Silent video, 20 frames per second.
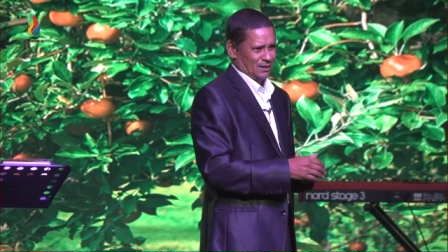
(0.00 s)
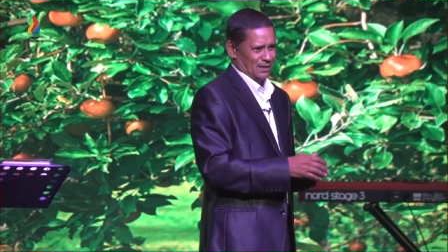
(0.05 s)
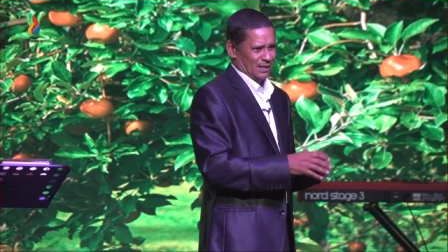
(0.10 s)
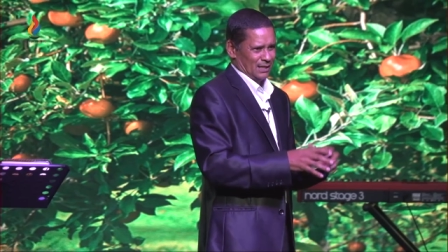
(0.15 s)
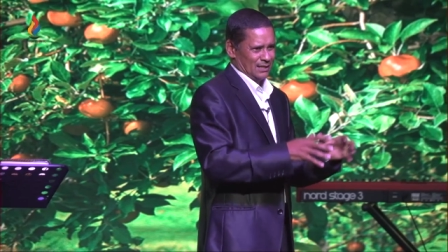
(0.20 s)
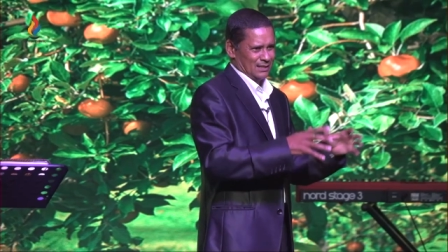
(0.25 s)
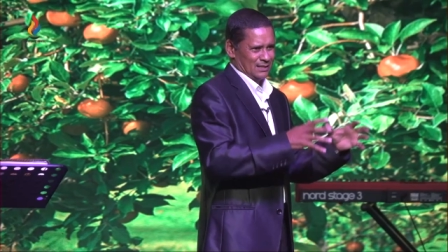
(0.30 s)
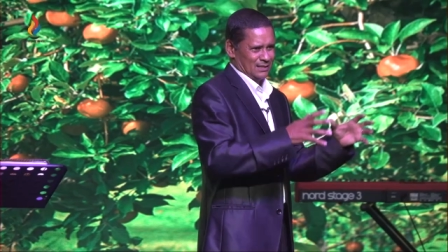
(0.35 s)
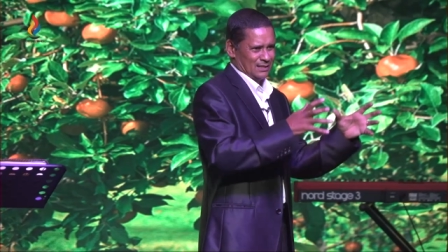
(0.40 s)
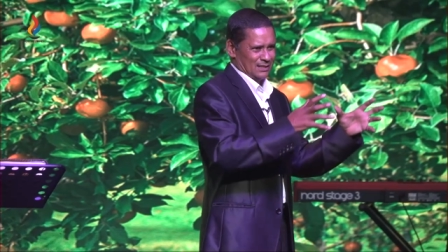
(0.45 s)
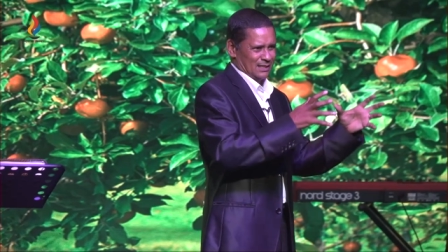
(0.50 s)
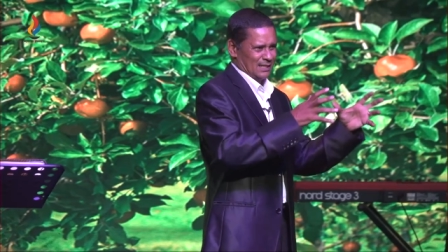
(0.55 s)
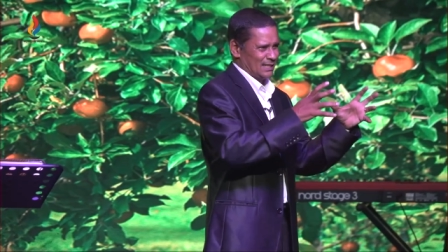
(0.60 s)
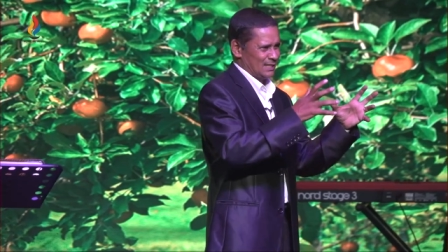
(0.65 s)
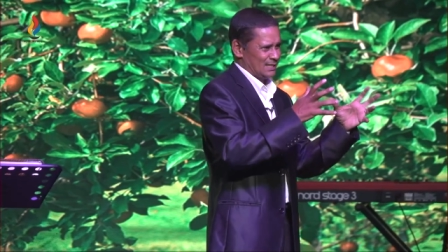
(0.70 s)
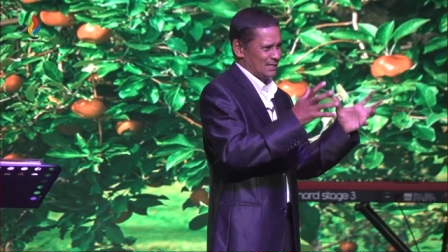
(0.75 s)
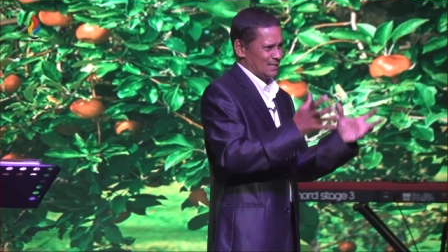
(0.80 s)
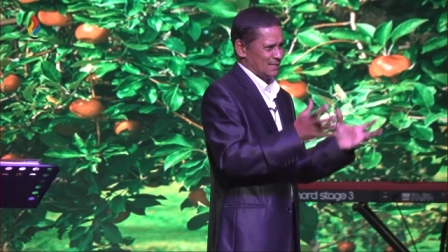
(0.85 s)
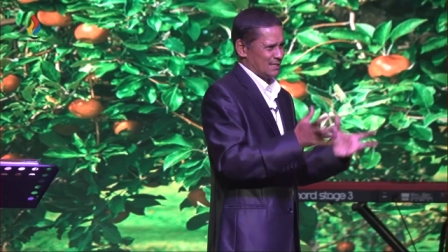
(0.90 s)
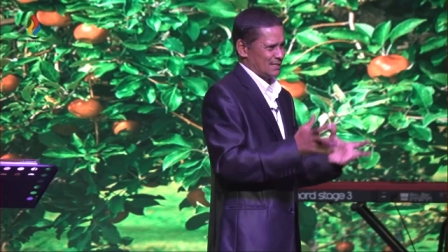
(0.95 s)
in
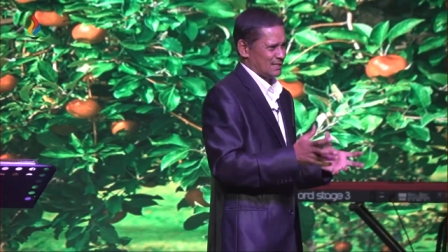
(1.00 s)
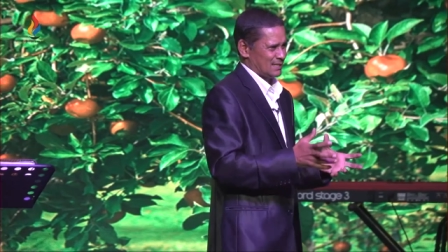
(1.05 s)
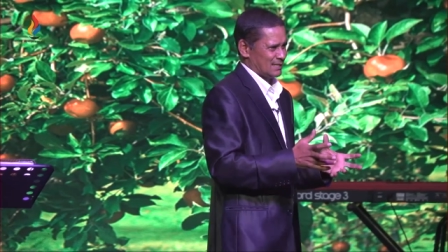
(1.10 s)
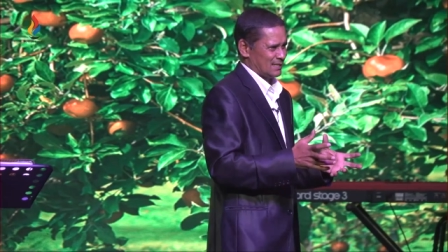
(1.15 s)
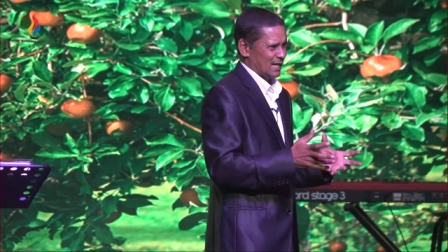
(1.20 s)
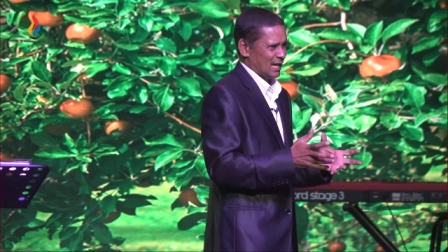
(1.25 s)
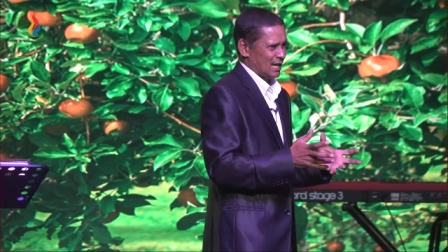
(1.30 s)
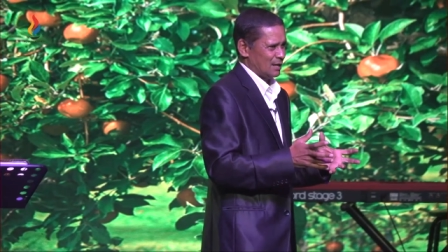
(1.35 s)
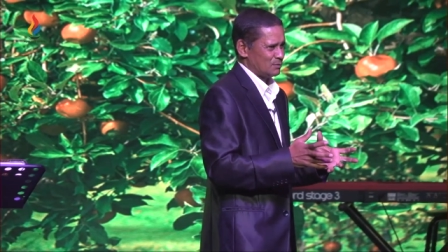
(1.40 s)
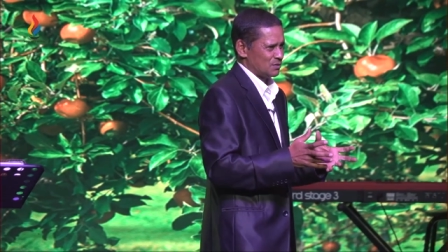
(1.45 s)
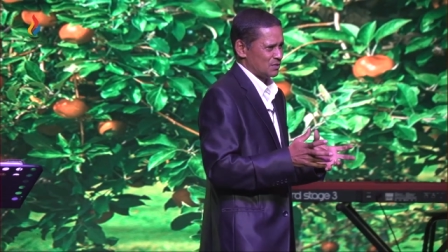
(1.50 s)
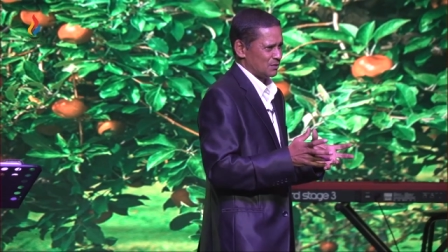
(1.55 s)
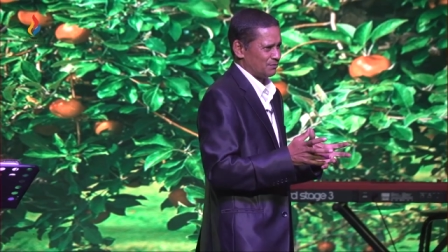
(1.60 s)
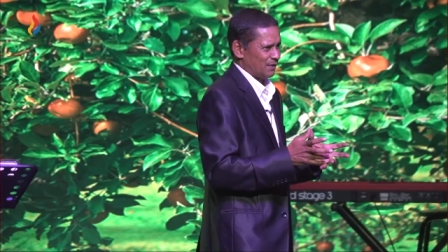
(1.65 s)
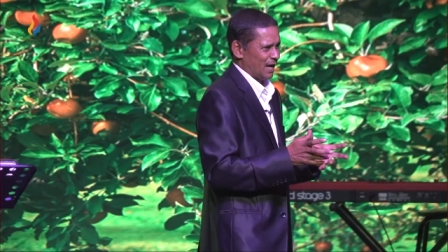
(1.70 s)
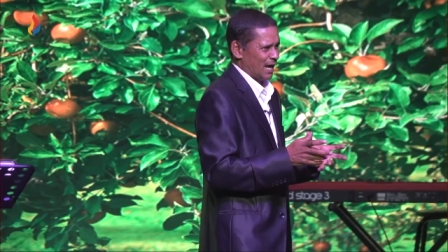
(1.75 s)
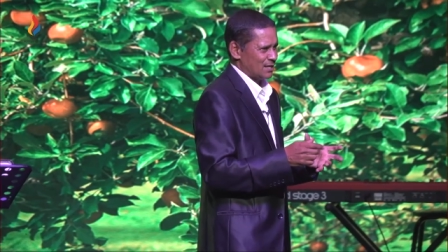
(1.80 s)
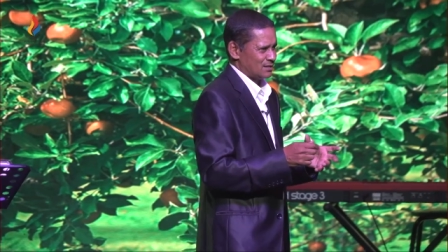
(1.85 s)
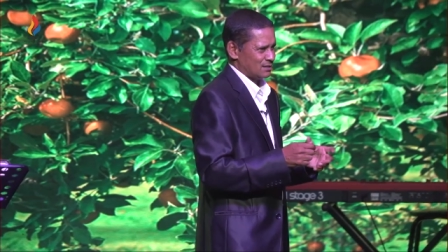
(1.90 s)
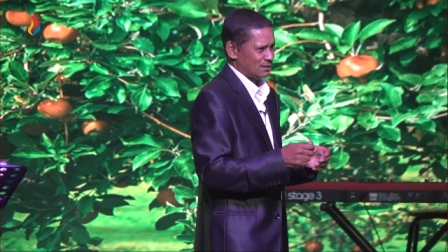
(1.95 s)
his times of
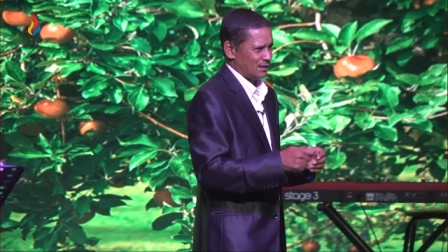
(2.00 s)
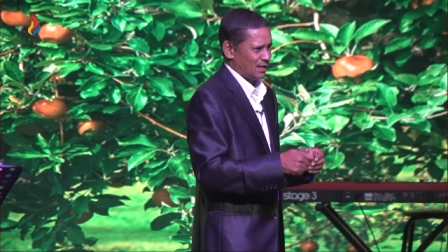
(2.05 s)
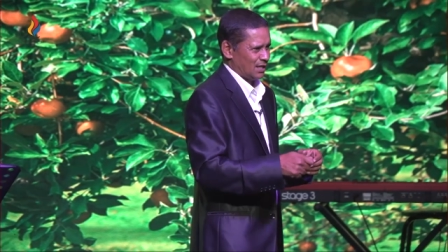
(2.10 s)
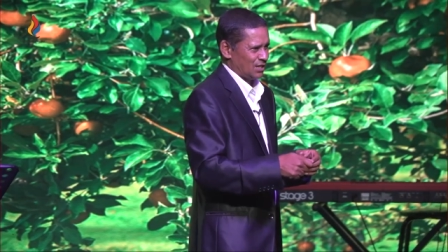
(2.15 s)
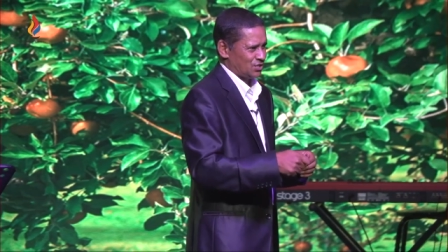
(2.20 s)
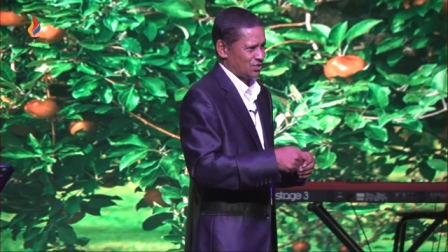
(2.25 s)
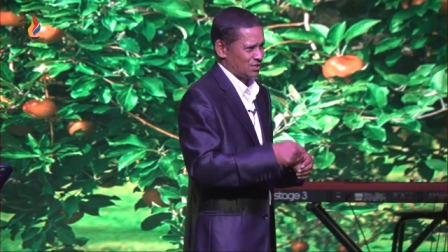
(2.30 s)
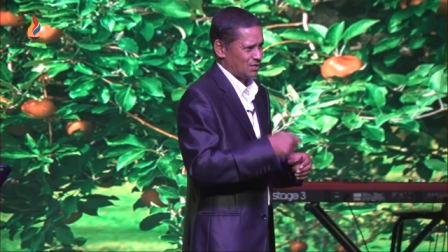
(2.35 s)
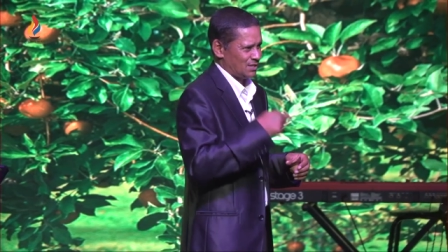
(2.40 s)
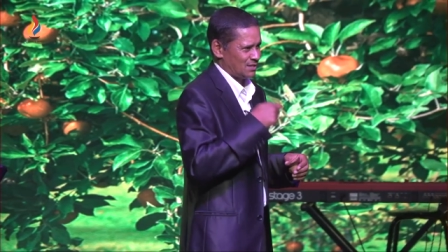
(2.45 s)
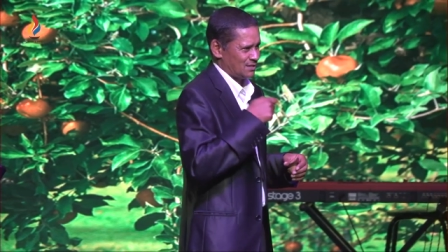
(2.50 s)
isolation,